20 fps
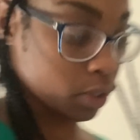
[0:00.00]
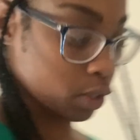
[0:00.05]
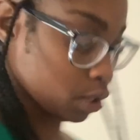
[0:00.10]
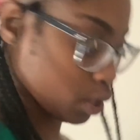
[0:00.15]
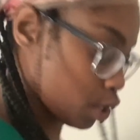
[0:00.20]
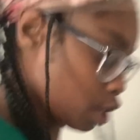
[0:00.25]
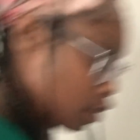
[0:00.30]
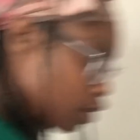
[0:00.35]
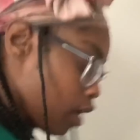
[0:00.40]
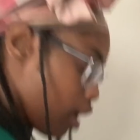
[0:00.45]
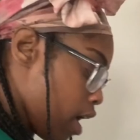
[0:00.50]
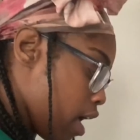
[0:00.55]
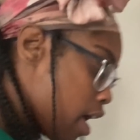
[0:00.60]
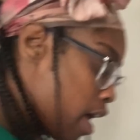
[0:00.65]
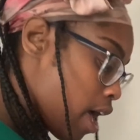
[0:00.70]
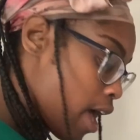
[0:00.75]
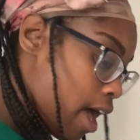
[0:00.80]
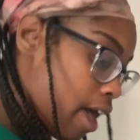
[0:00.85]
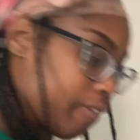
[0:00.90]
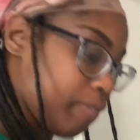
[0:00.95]
So
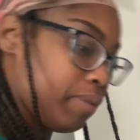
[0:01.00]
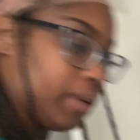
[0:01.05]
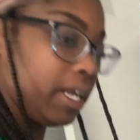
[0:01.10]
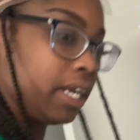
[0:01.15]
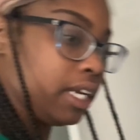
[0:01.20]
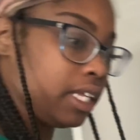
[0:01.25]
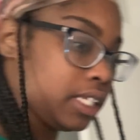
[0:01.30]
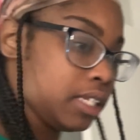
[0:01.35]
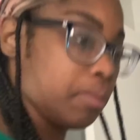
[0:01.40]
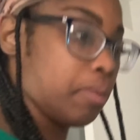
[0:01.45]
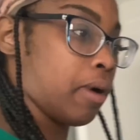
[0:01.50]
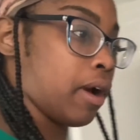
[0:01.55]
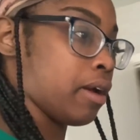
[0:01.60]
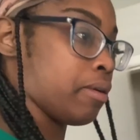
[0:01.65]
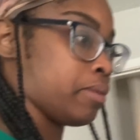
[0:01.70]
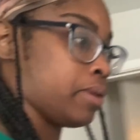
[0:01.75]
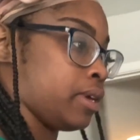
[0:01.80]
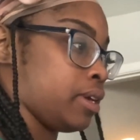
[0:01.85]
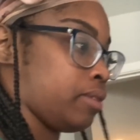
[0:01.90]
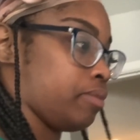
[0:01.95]
I've been in this
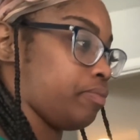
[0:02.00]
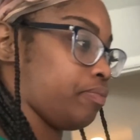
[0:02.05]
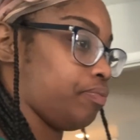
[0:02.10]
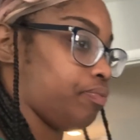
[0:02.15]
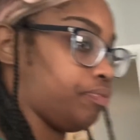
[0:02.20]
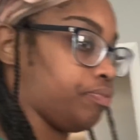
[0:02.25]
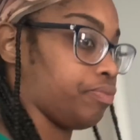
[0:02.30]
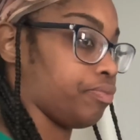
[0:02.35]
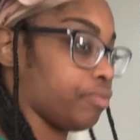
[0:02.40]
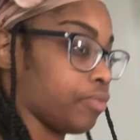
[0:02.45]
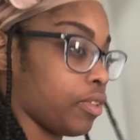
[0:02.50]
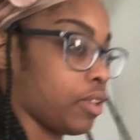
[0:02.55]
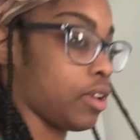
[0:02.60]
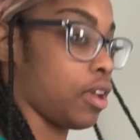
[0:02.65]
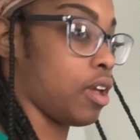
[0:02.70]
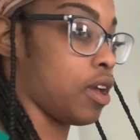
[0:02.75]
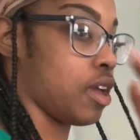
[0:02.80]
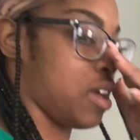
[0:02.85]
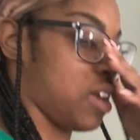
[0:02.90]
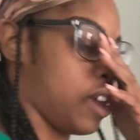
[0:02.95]
apartment
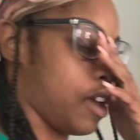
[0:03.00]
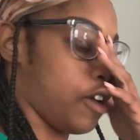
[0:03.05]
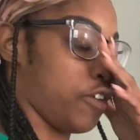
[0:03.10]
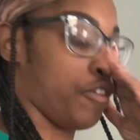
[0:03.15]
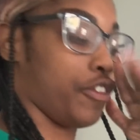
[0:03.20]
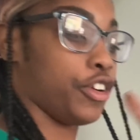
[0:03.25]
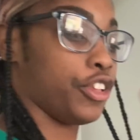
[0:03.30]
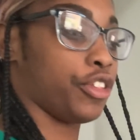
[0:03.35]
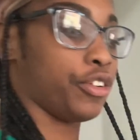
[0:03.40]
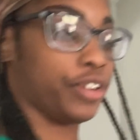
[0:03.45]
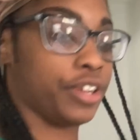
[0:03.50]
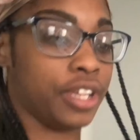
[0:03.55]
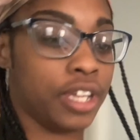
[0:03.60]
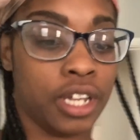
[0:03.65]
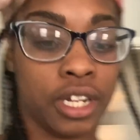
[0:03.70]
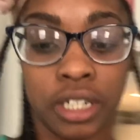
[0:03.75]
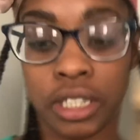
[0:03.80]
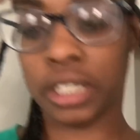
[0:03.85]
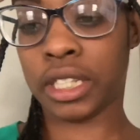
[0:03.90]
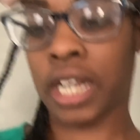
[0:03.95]
for three
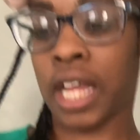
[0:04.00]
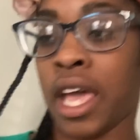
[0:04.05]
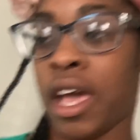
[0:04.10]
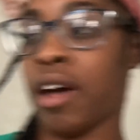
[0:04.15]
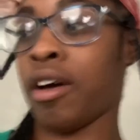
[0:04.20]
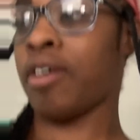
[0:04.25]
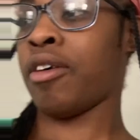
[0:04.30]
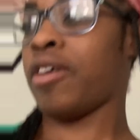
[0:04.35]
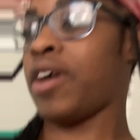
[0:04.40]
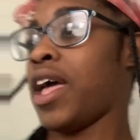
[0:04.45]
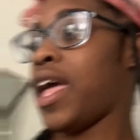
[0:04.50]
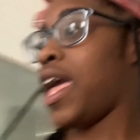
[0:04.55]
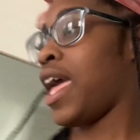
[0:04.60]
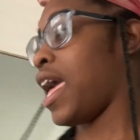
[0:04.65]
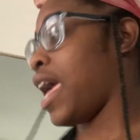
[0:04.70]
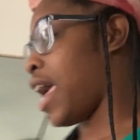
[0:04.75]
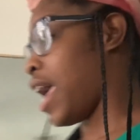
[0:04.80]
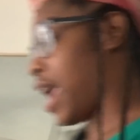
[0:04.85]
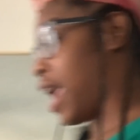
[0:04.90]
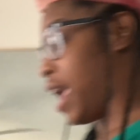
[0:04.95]
years now,
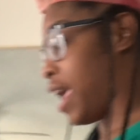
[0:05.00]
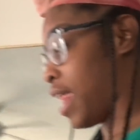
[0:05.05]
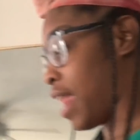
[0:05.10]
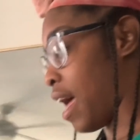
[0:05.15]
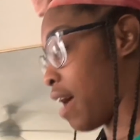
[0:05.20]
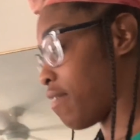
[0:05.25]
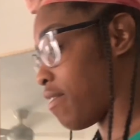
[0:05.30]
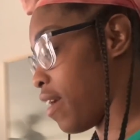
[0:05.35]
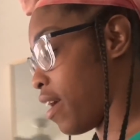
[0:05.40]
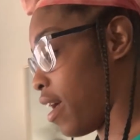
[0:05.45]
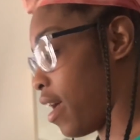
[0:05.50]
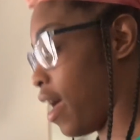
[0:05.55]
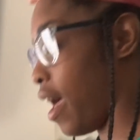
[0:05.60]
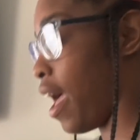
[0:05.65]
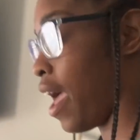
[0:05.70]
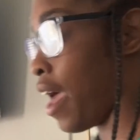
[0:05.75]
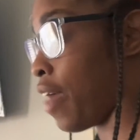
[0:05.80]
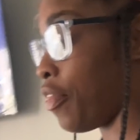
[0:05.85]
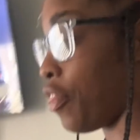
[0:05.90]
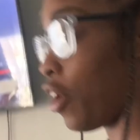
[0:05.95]
and I've
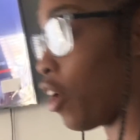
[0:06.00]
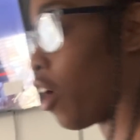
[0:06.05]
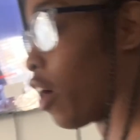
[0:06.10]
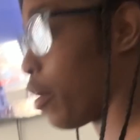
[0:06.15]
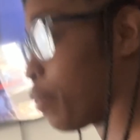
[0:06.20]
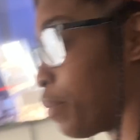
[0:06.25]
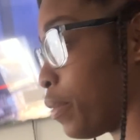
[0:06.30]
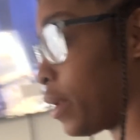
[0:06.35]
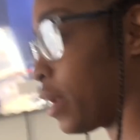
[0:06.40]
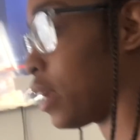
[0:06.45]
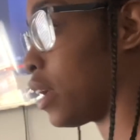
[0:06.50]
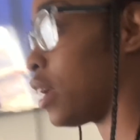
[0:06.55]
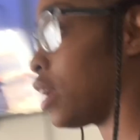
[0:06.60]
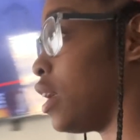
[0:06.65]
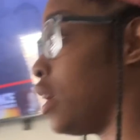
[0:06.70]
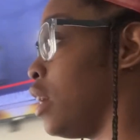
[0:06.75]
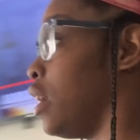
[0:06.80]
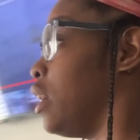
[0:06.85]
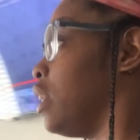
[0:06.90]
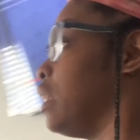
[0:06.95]
had the carpet
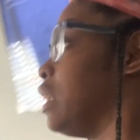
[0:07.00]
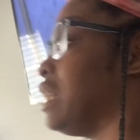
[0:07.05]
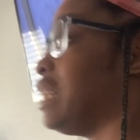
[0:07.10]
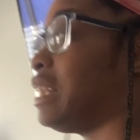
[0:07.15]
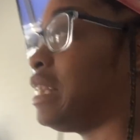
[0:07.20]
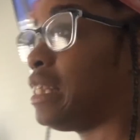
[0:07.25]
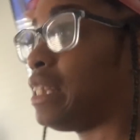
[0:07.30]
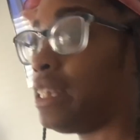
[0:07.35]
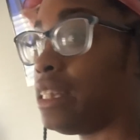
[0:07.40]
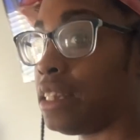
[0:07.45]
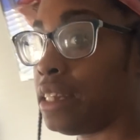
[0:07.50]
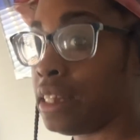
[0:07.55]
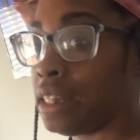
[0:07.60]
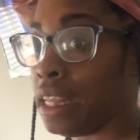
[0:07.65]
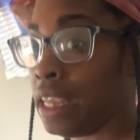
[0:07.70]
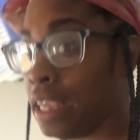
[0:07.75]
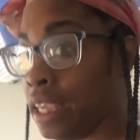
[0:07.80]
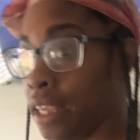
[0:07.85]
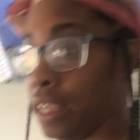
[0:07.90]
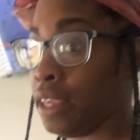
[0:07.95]

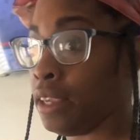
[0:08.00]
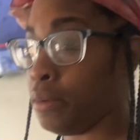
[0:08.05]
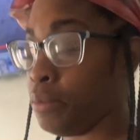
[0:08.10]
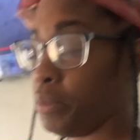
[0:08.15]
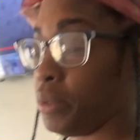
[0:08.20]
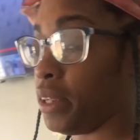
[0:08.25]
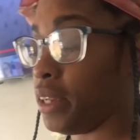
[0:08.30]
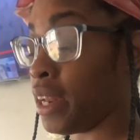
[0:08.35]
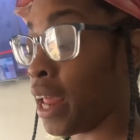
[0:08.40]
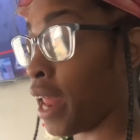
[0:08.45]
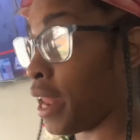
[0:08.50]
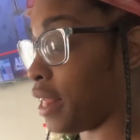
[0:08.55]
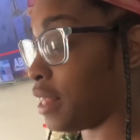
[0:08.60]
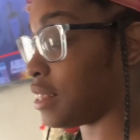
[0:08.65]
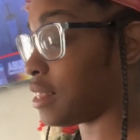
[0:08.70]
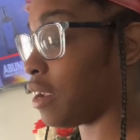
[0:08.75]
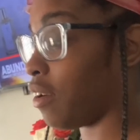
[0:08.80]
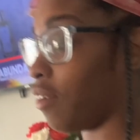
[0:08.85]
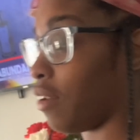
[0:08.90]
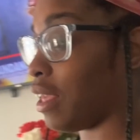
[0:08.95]
steamed, not
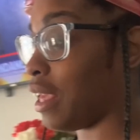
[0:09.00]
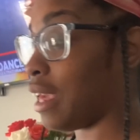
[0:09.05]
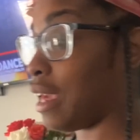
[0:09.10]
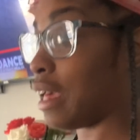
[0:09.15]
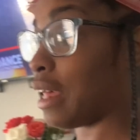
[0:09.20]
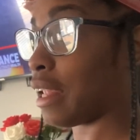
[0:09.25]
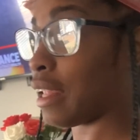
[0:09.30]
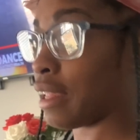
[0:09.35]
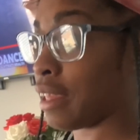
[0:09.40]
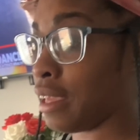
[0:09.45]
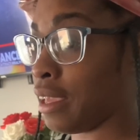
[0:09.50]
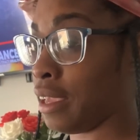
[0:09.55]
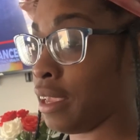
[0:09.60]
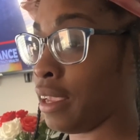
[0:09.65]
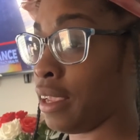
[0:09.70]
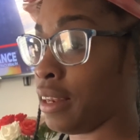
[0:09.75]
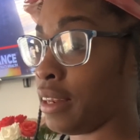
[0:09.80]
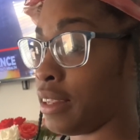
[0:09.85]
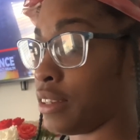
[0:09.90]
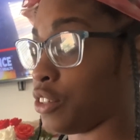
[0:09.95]
necessarily
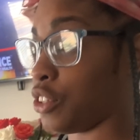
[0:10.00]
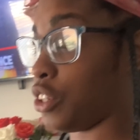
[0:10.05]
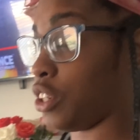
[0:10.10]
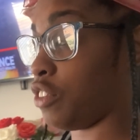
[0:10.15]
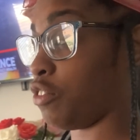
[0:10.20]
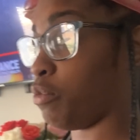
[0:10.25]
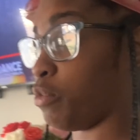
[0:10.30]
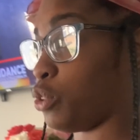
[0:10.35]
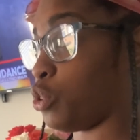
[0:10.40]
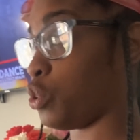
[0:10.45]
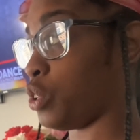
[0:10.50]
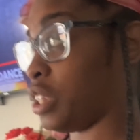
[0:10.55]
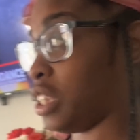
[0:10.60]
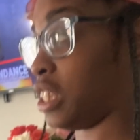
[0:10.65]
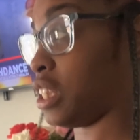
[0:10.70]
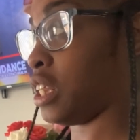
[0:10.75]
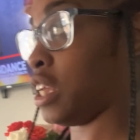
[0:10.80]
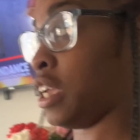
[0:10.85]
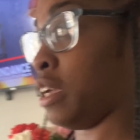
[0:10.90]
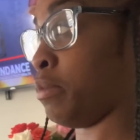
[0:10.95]
cleaned. There's a difference between
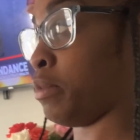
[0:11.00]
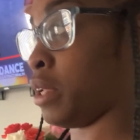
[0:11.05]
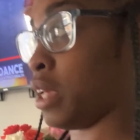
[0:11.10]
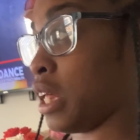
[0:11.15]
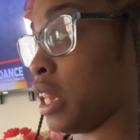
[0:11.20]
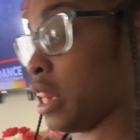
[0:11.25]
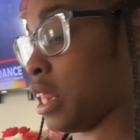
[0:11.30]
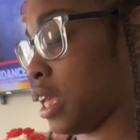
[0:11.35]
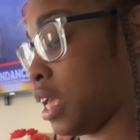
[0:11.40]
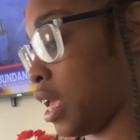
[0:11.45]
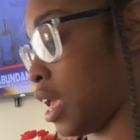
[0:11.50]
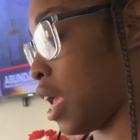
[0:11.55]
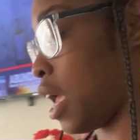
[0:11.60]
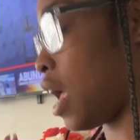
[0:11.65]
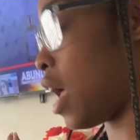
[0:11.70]
steamed and clean.